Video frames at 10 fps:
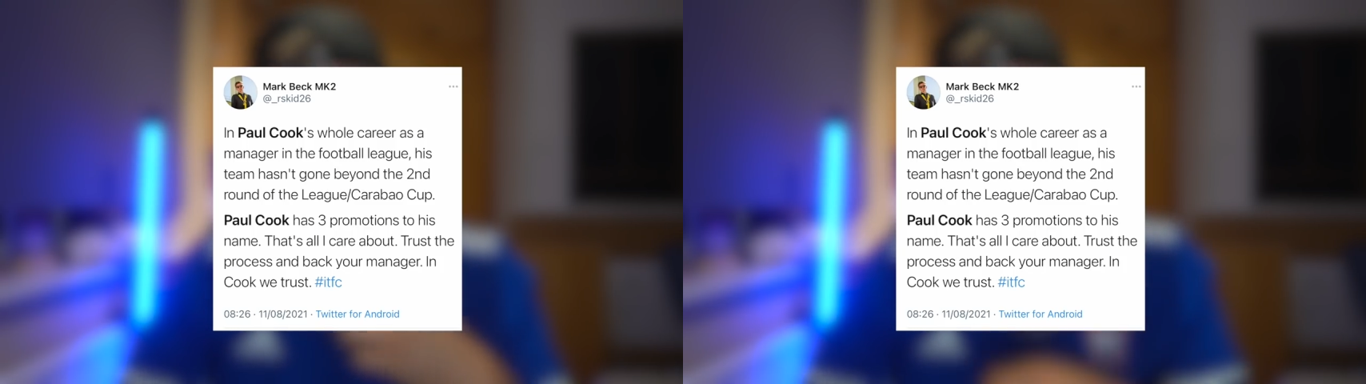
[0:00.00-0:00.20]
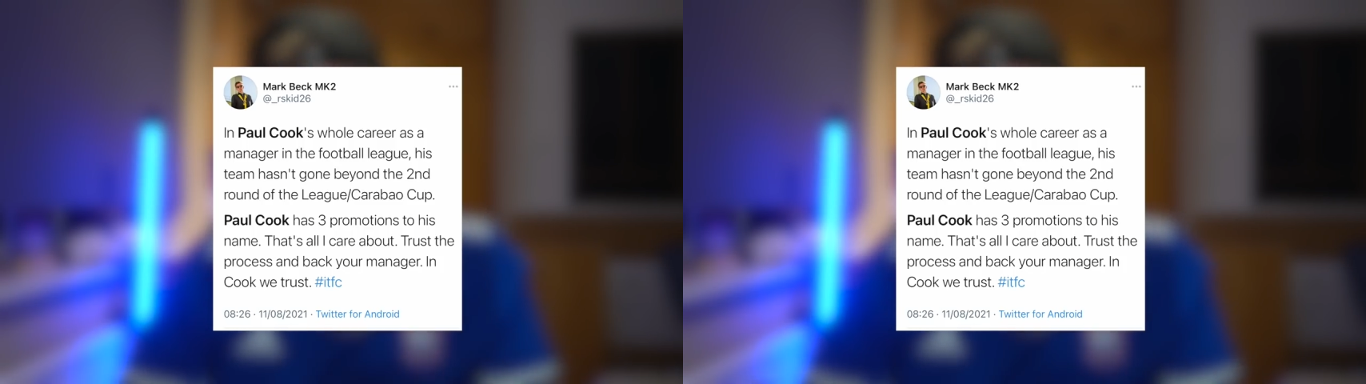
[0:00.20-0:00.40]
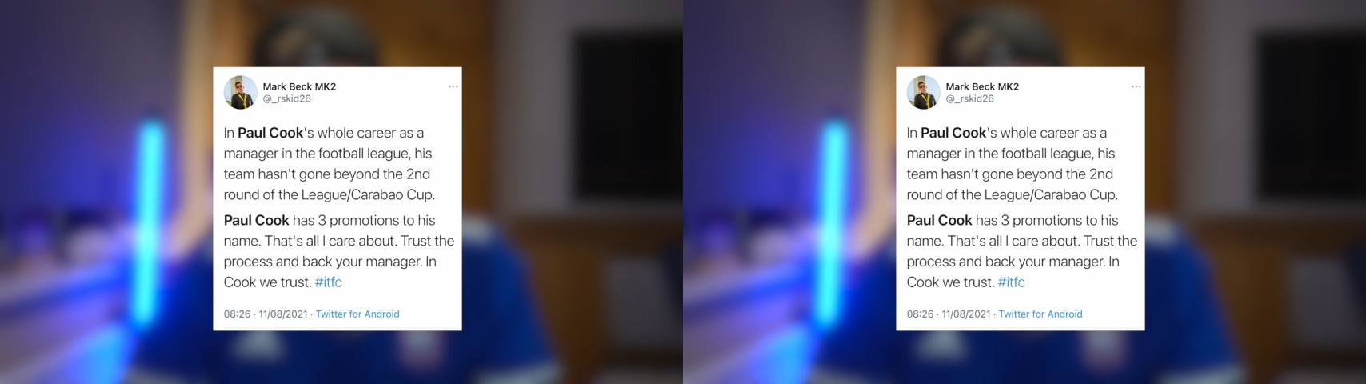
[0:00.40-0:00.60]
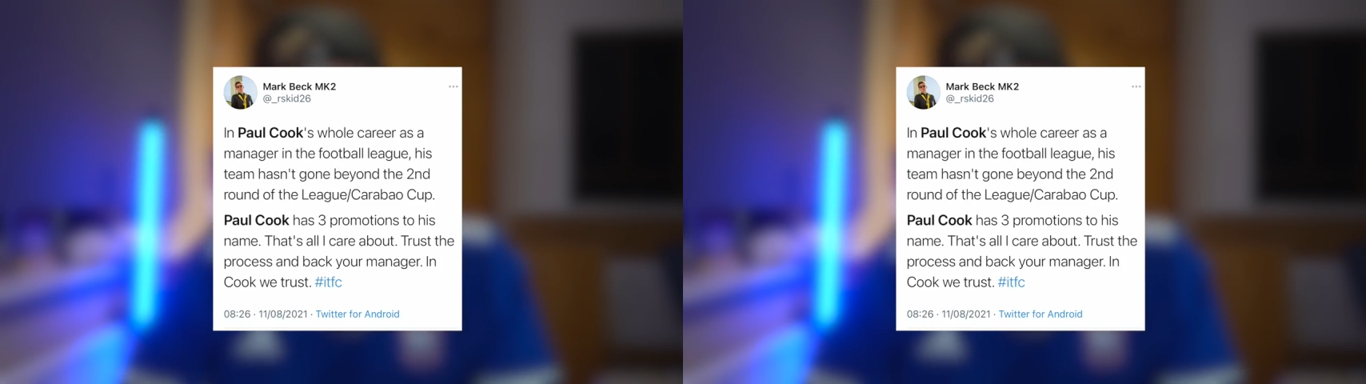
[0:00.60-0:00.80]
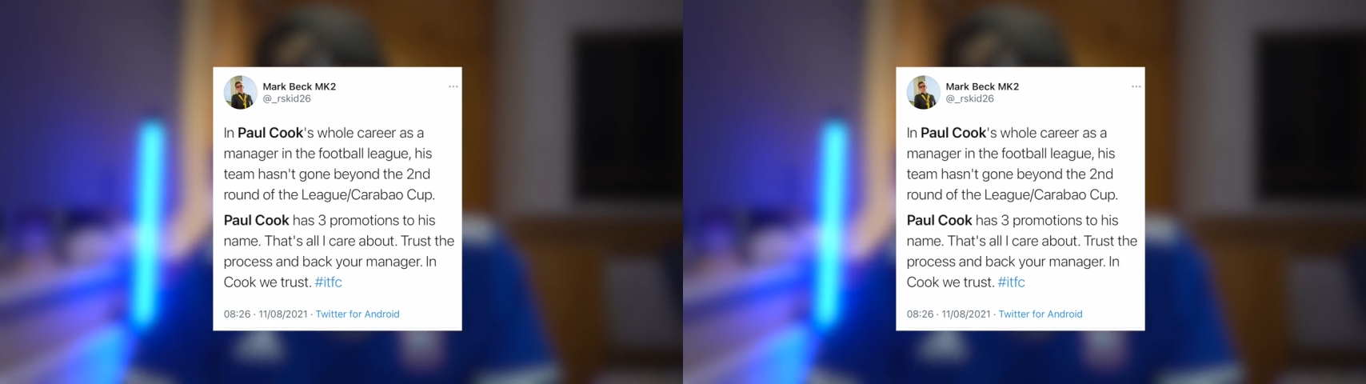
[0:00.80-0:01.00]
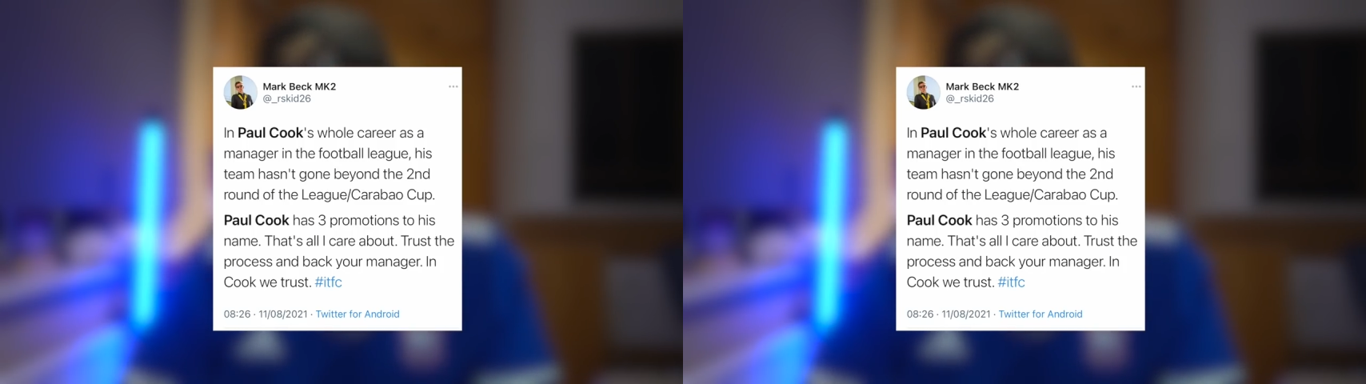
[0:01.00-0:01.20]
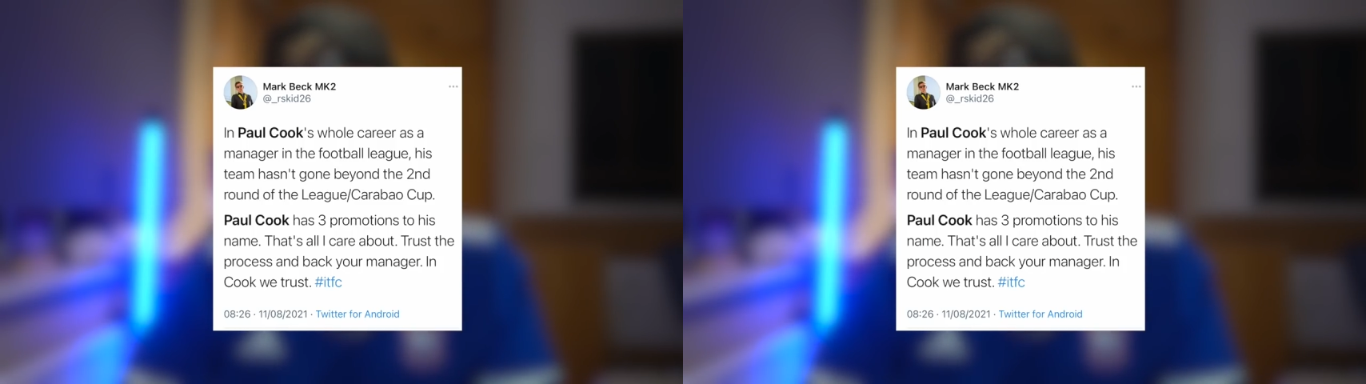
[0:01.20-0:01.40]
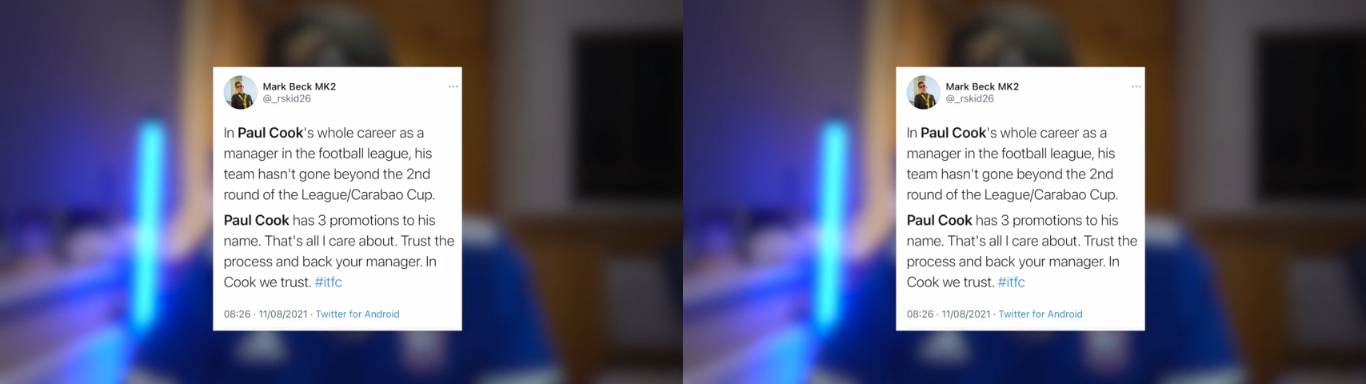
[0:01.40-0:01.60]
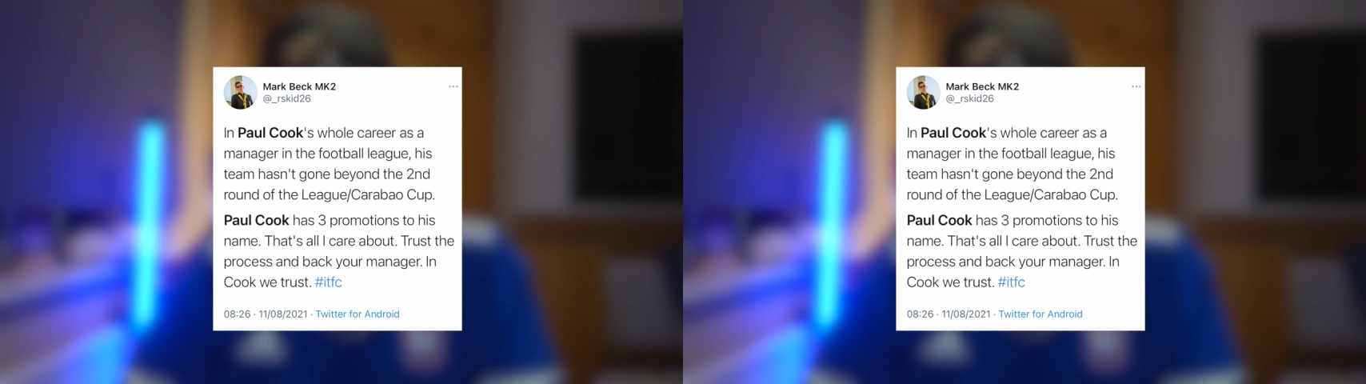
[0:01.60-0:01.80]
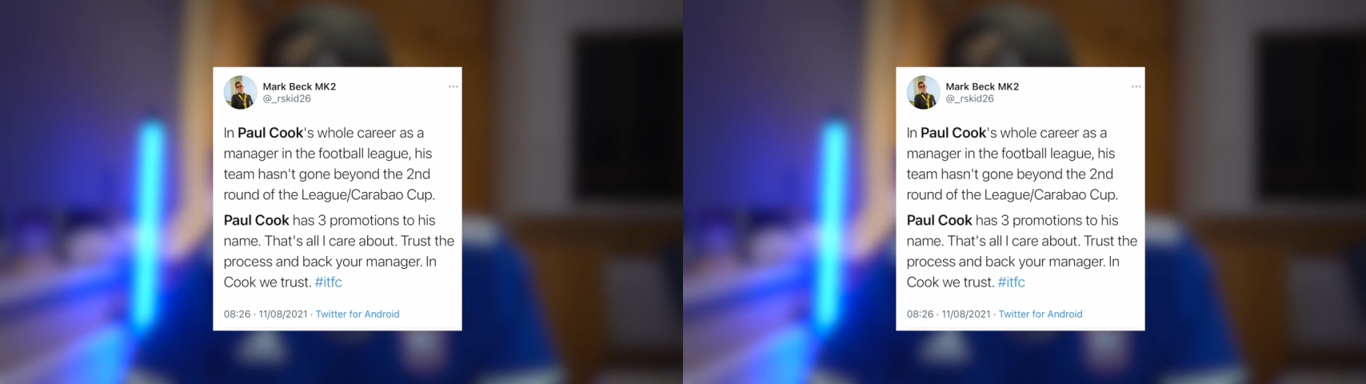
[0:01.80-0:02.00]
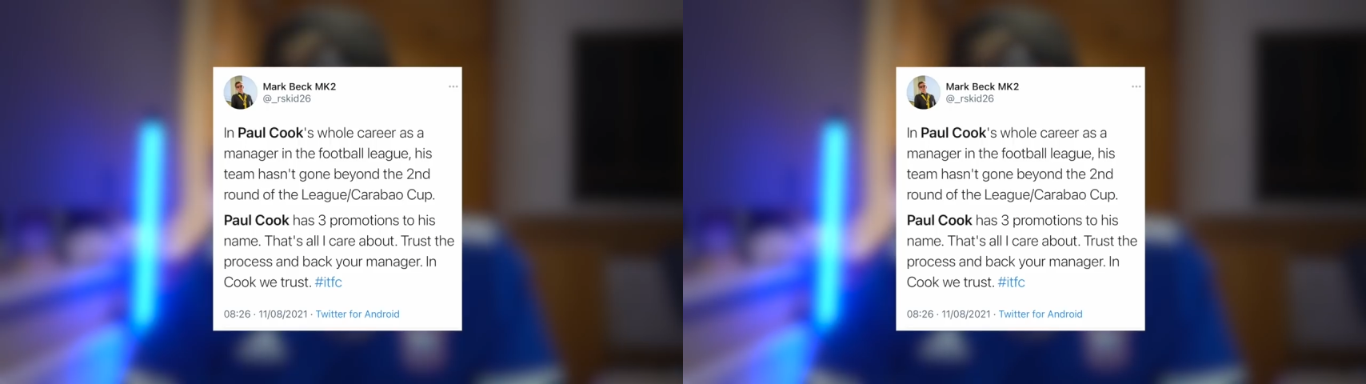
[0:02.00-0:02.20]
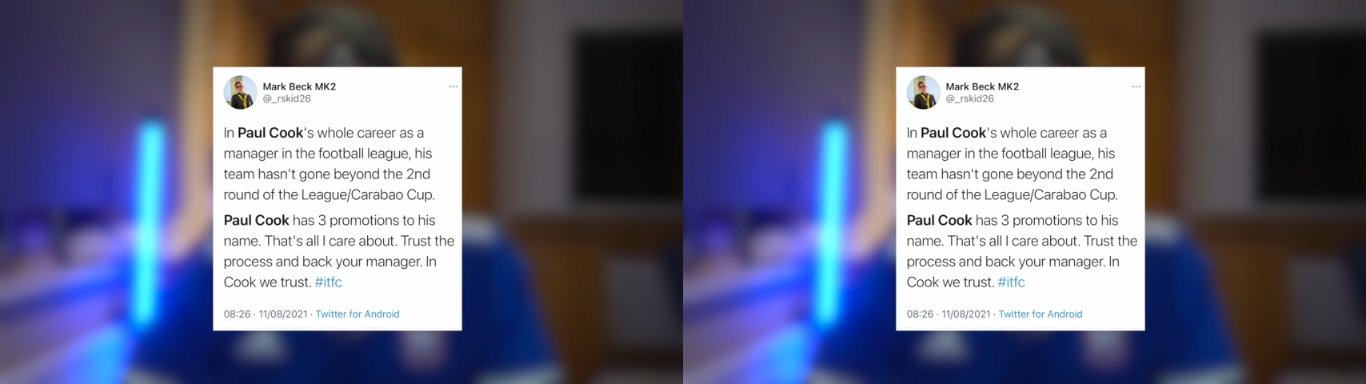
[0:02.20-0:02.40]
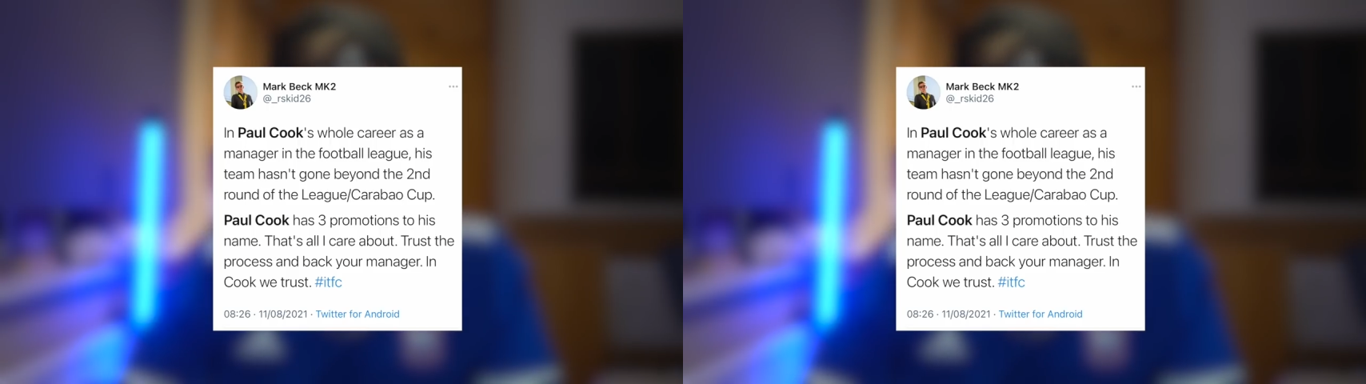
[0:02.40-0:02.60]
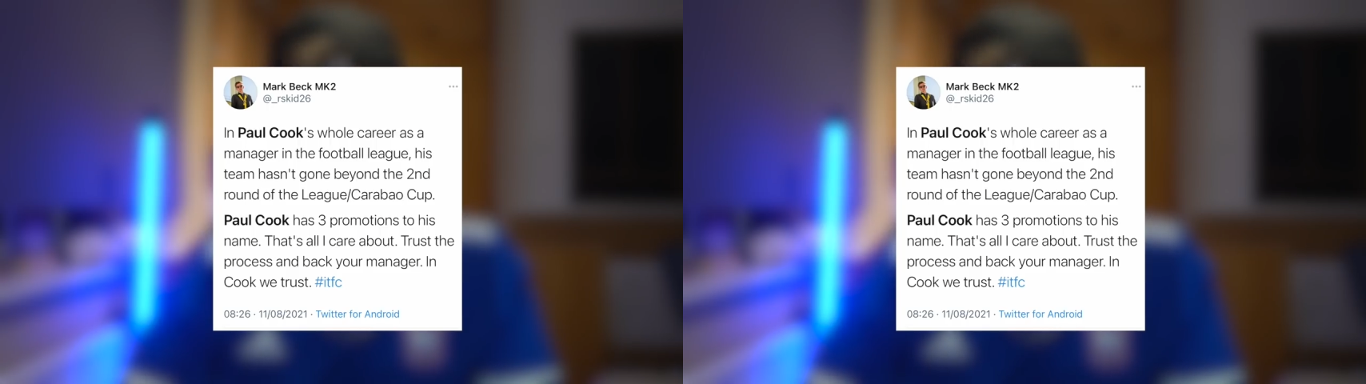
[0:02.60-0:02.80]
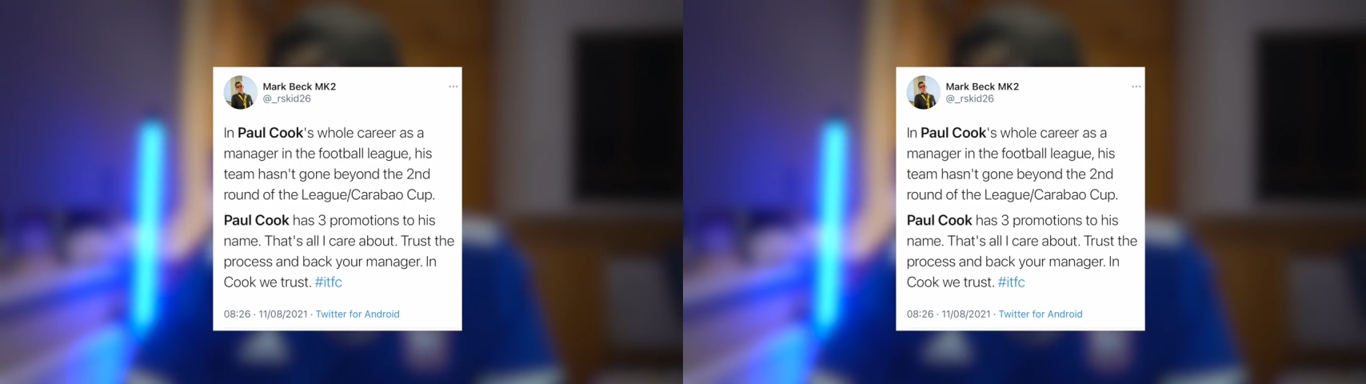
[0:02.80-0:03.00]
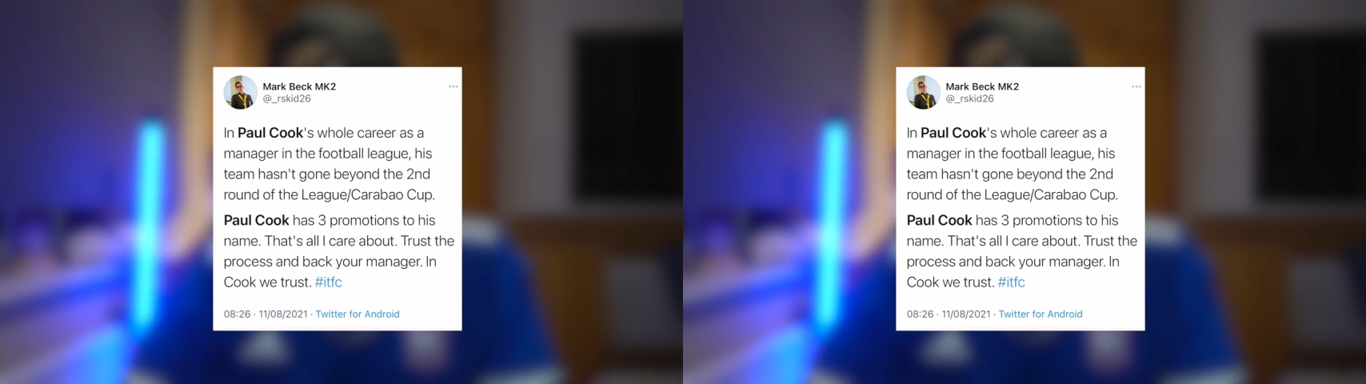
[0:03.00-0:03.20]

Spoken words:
[unreadable: no face in view]